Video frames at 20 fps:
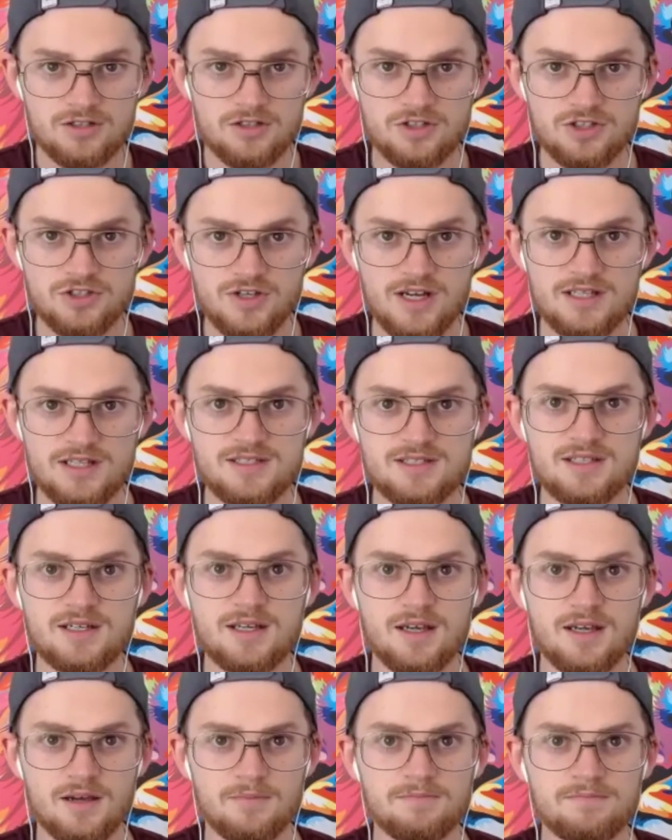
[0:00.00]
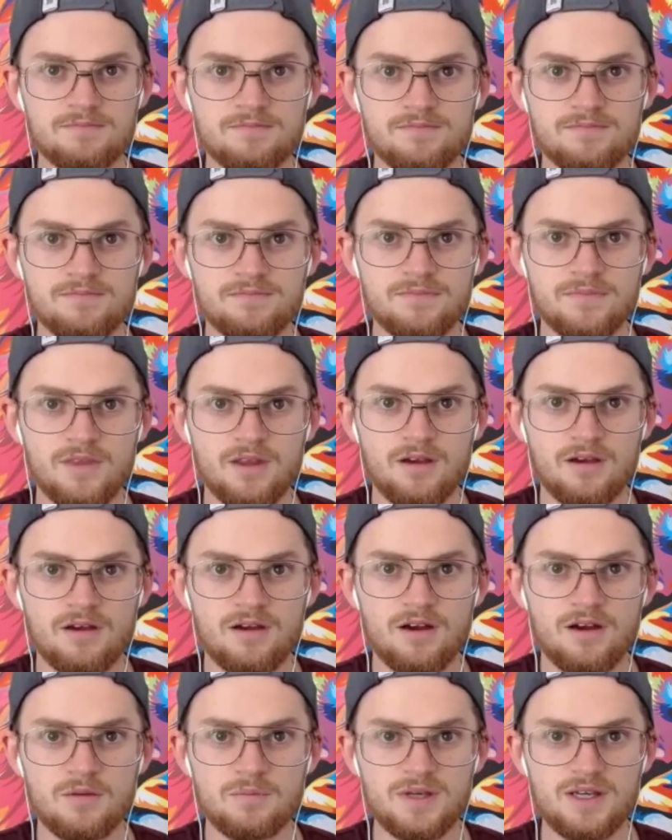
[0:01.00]
traits in him
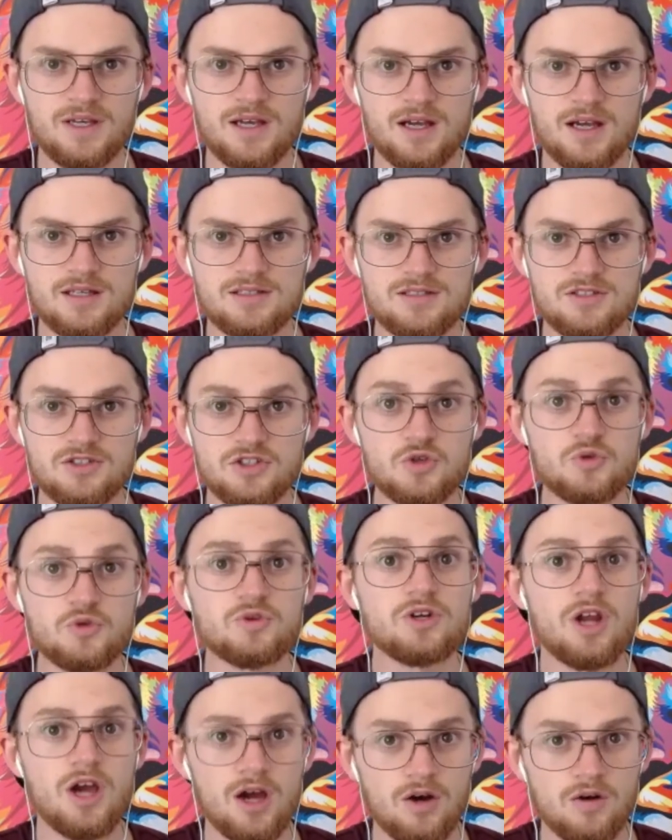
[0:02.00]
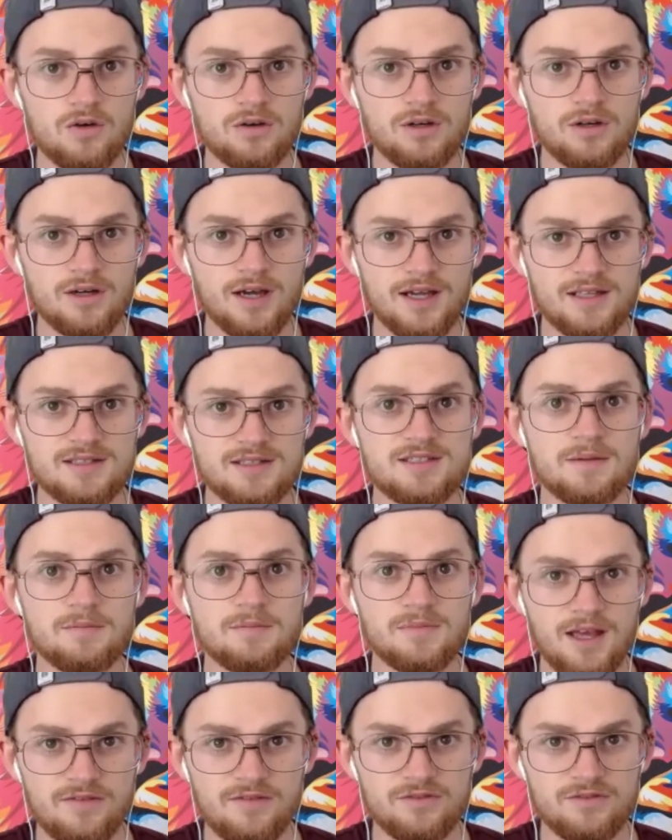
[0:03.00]
are because you know at some
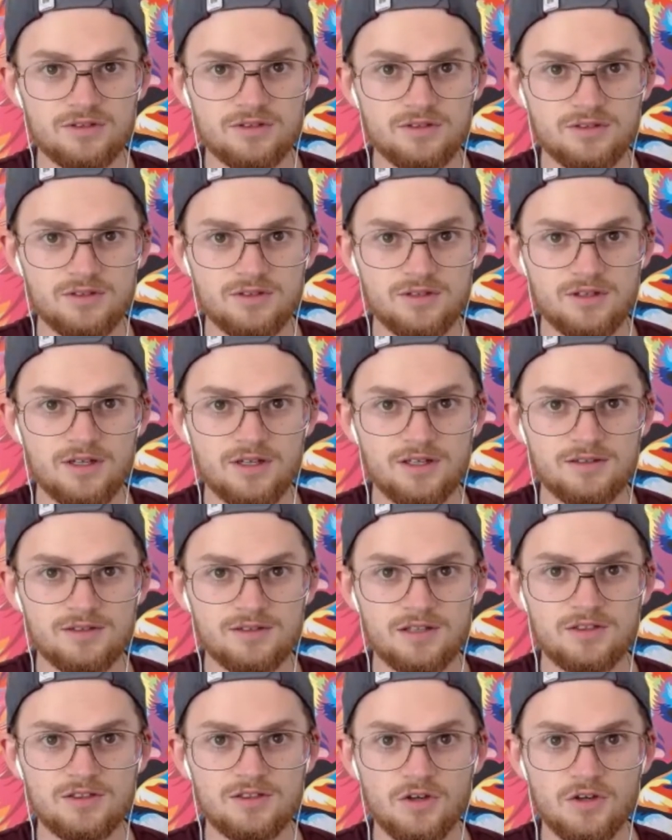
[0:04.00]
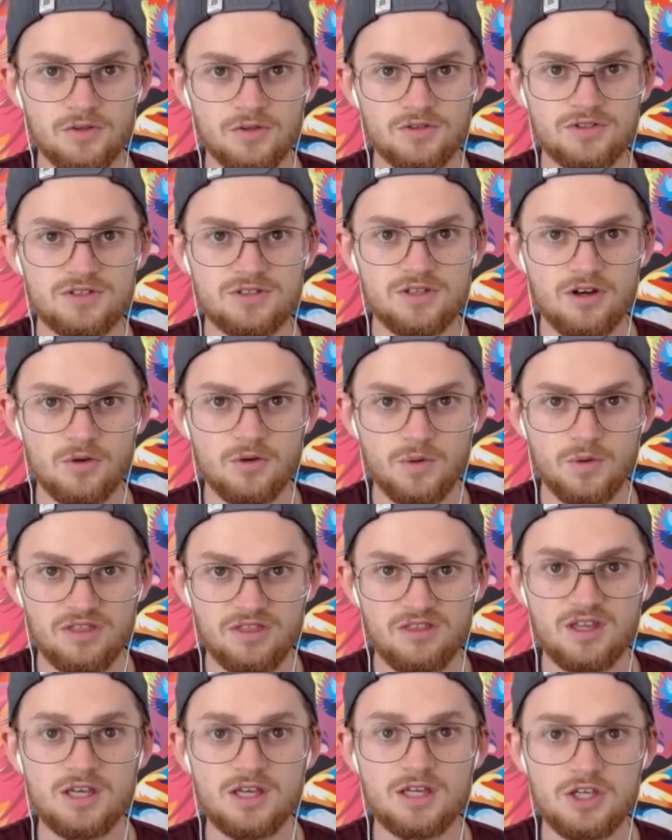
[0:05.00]
level that those are
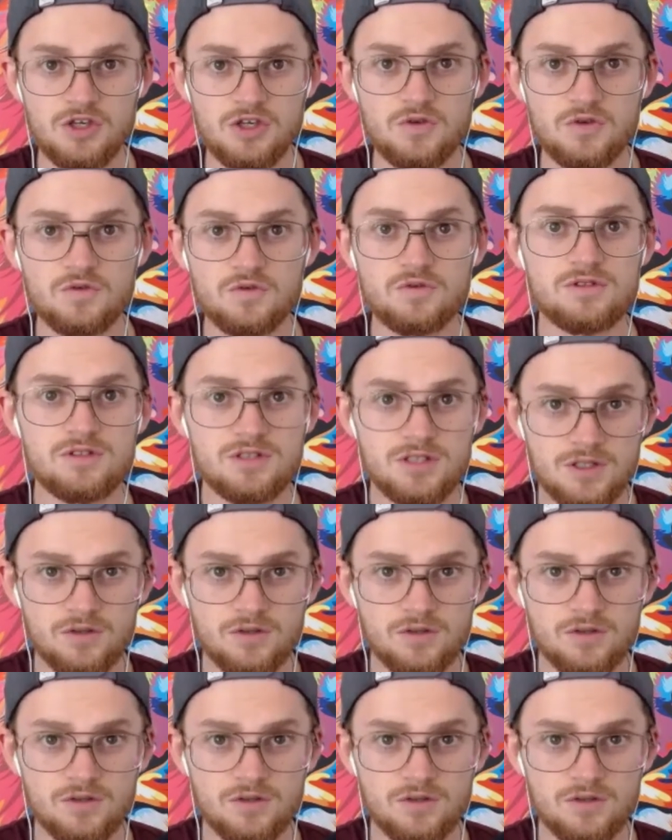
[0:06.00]
within you too.